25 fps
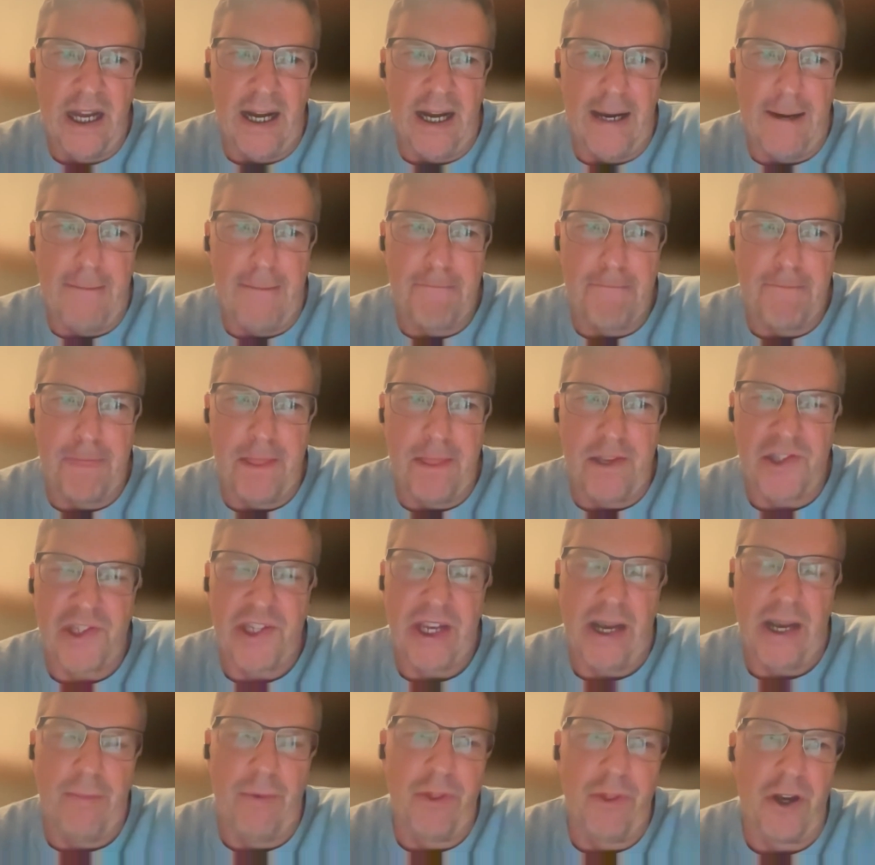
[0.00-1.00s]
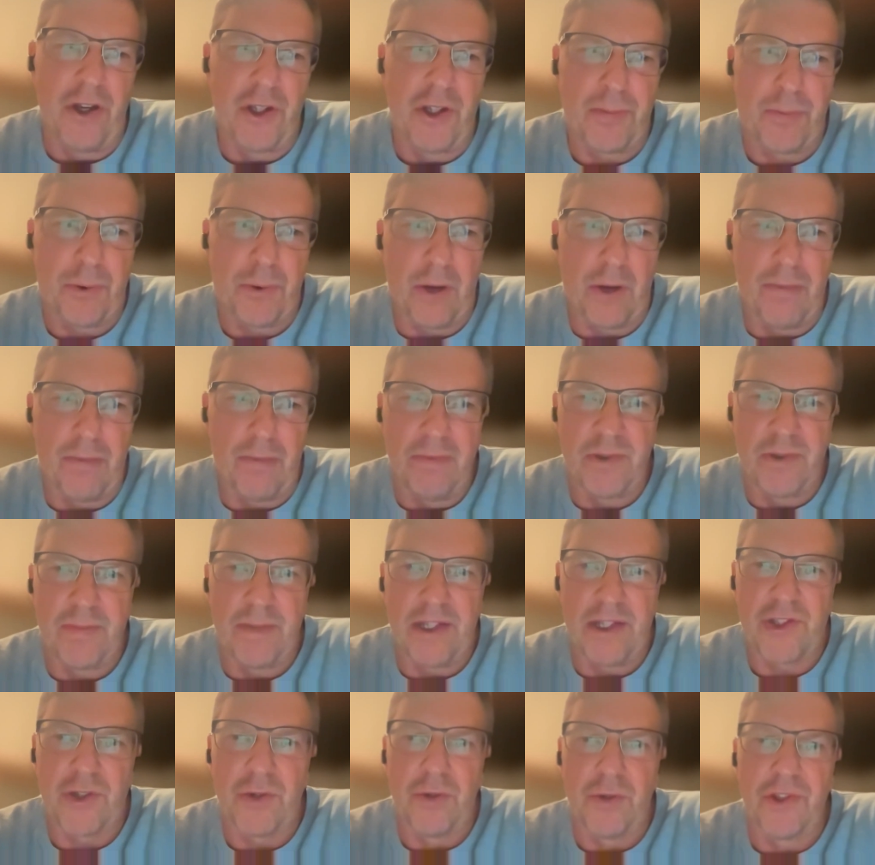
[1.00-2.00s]
some of those problems
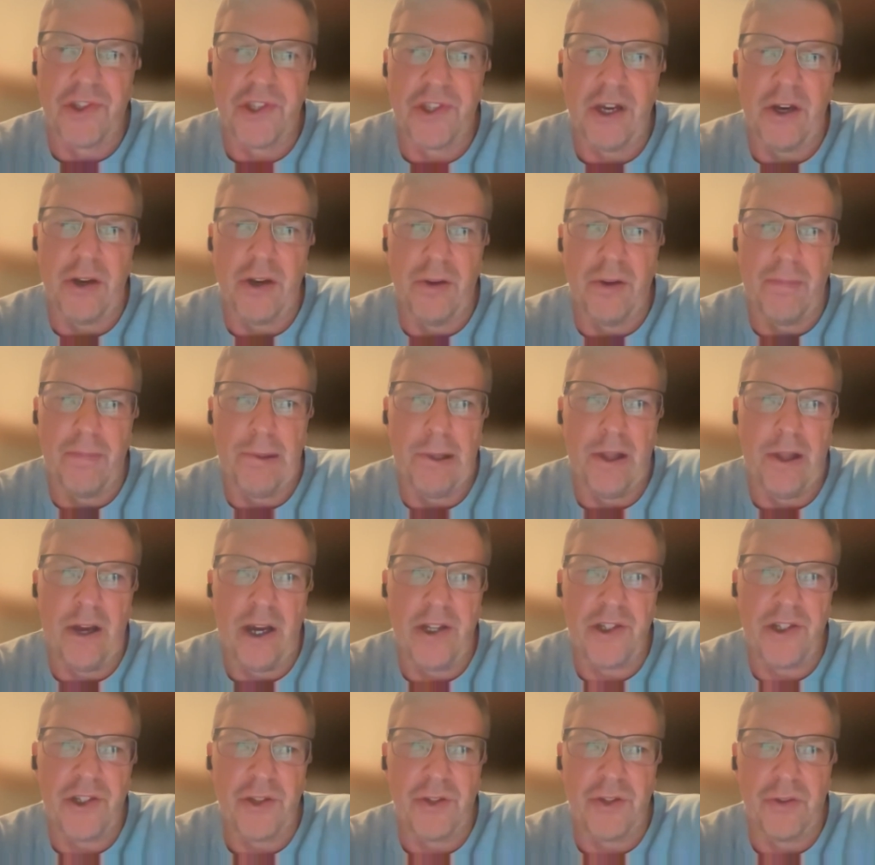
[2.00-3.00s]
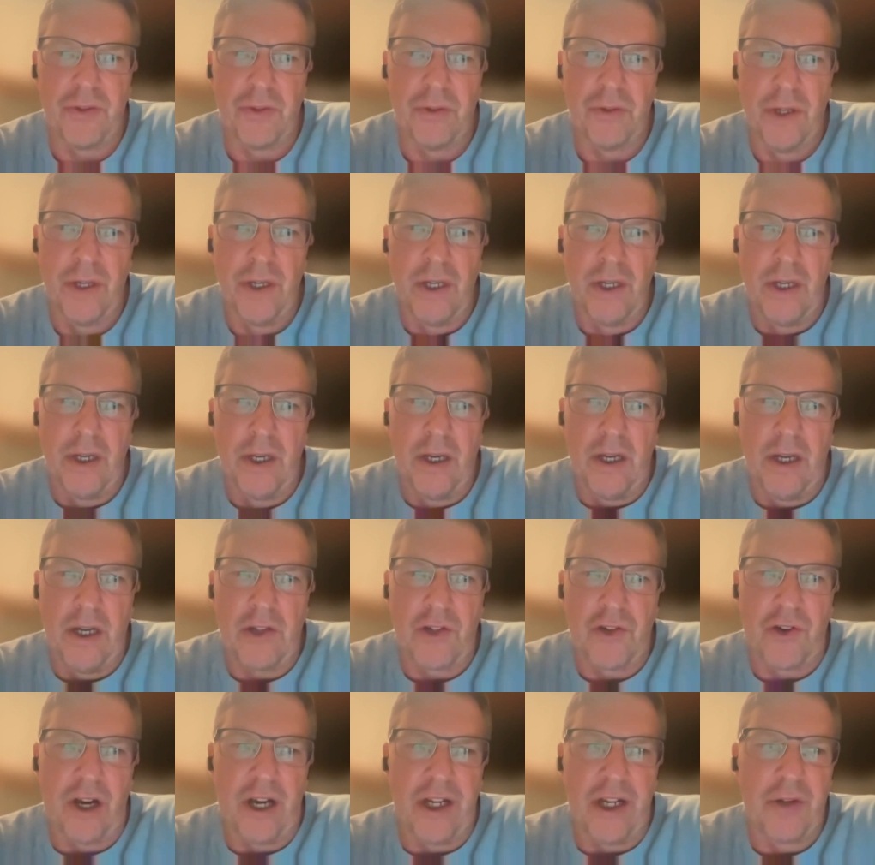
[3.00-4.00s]
must also apply to
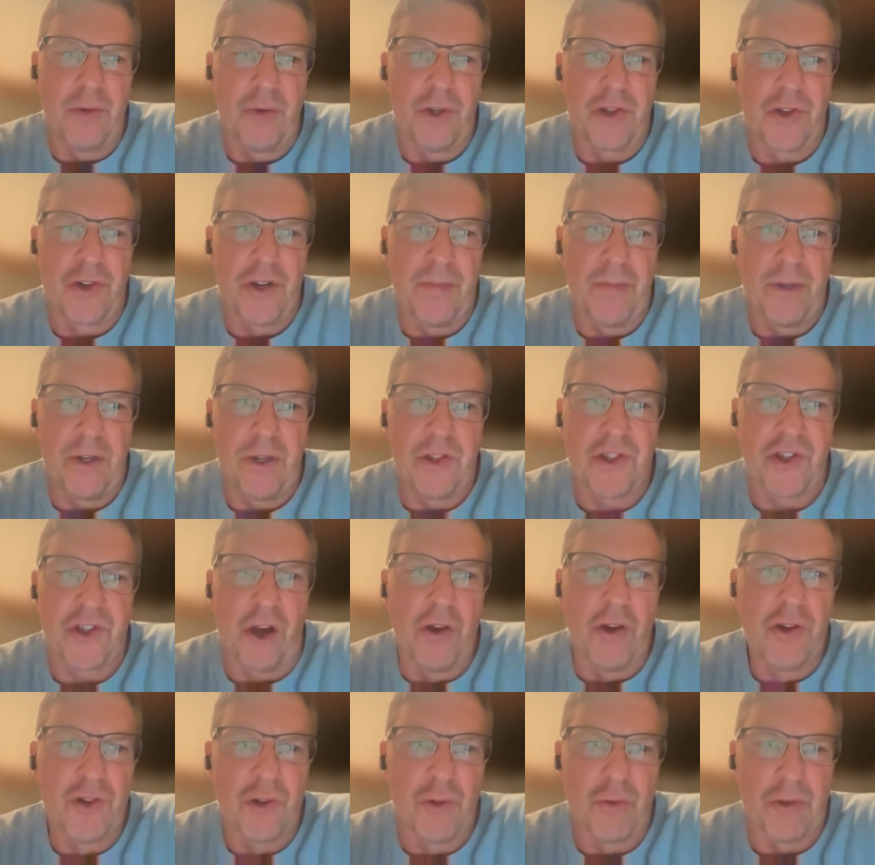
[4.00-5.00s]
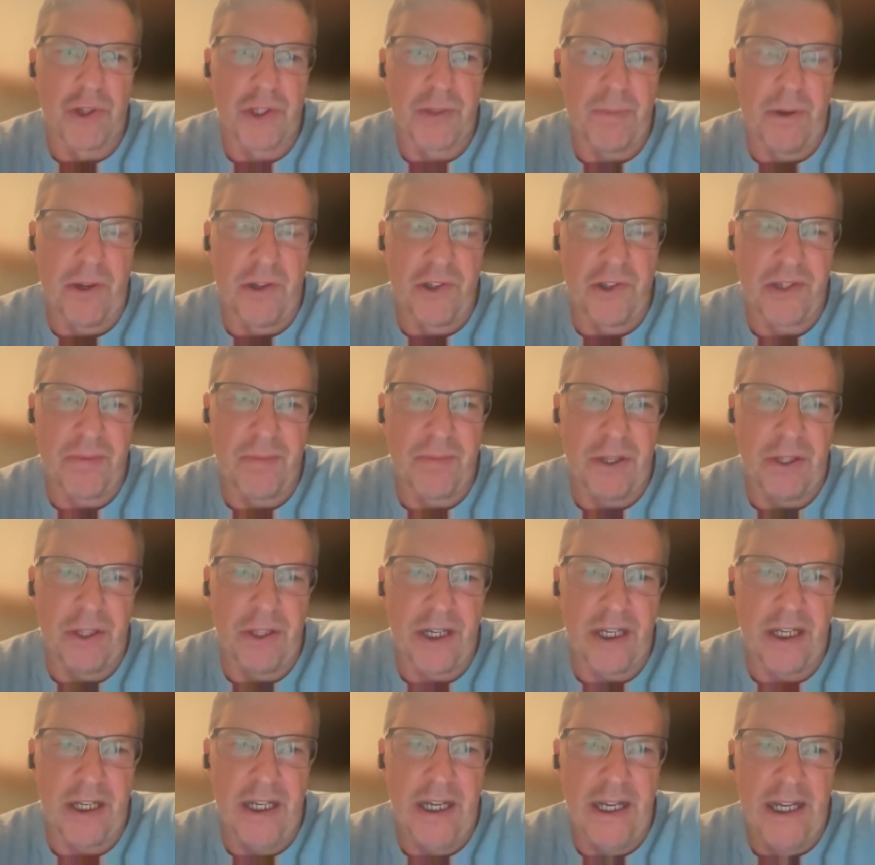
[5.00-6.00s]
trying to attribute social
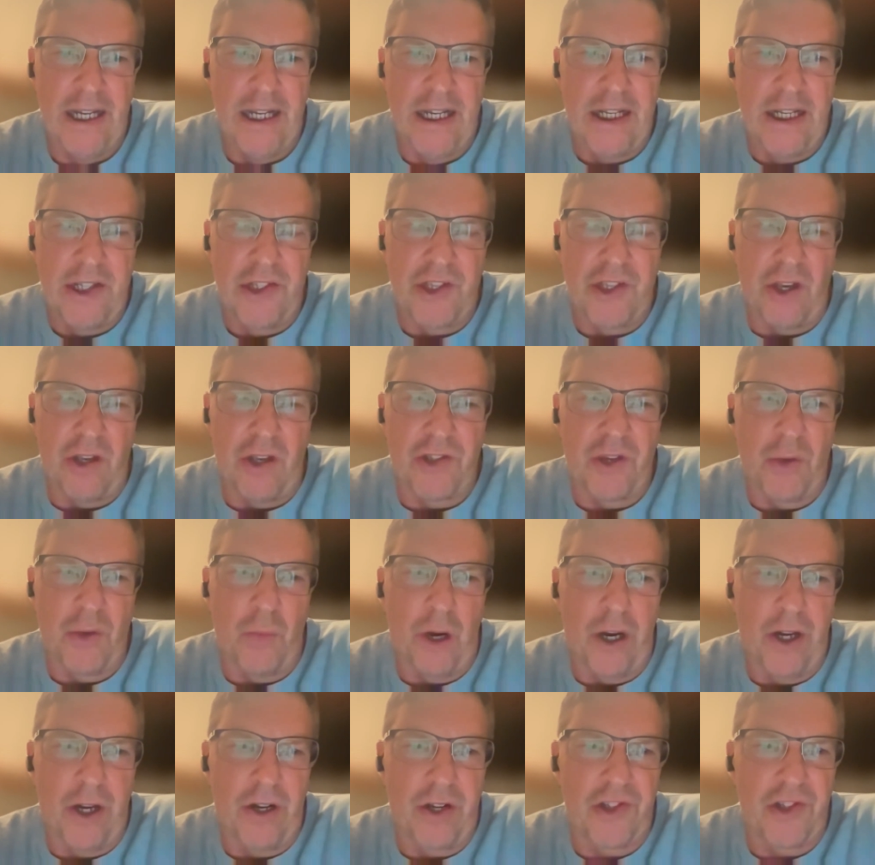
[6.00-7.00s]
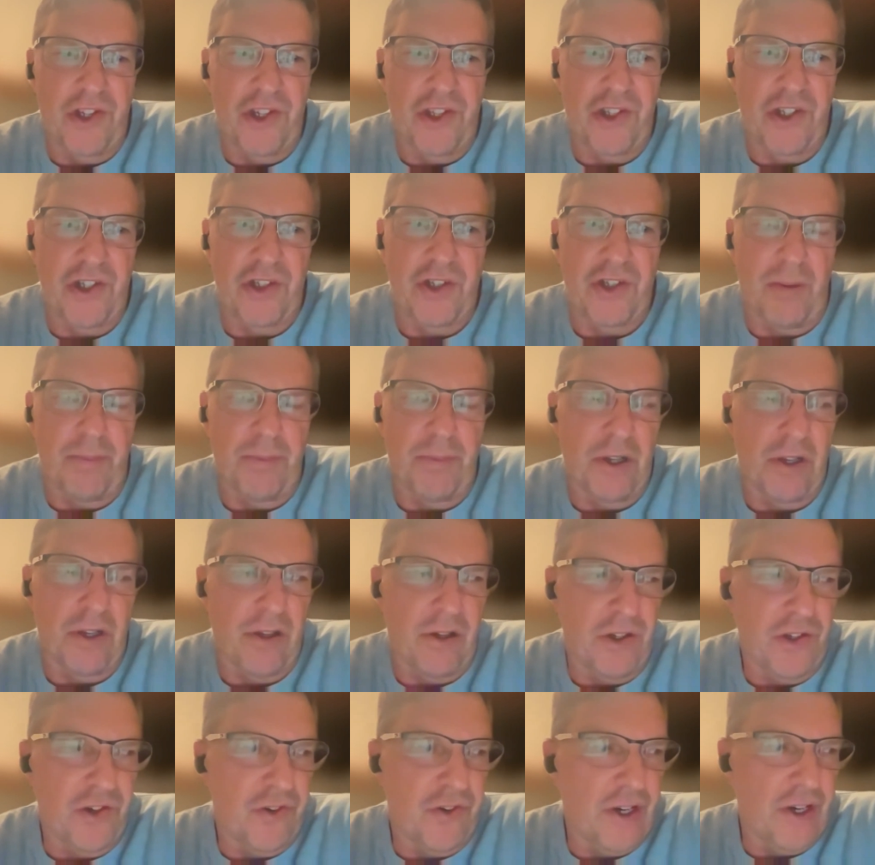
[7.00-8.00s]
responsibility. So why not just adopt a
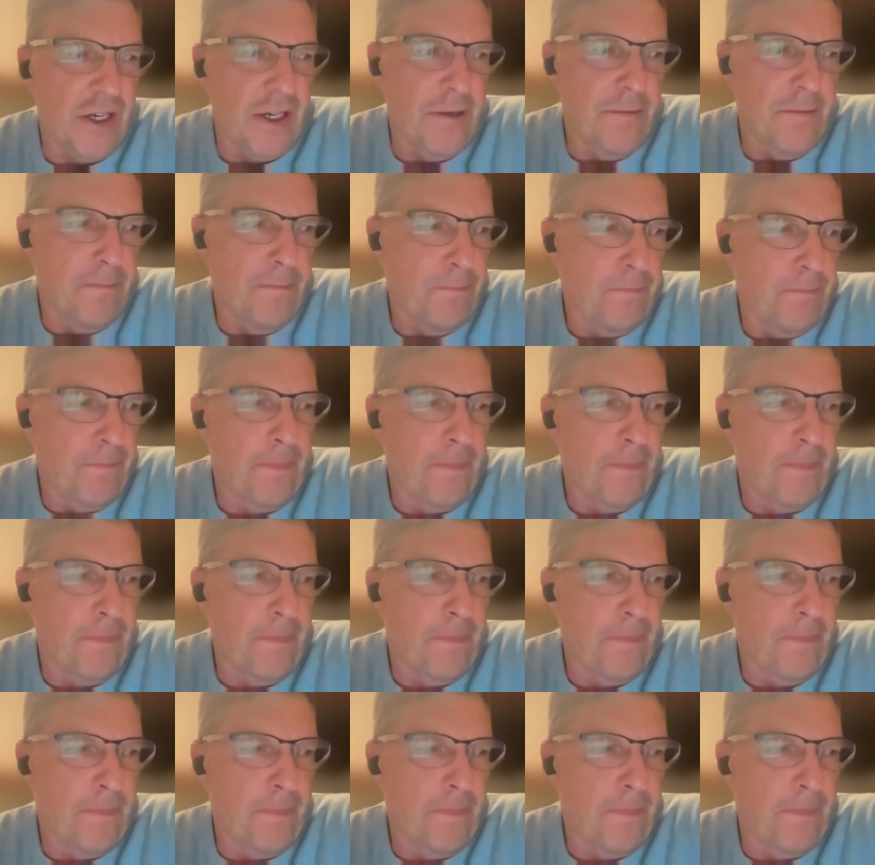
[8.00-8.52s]
lottery?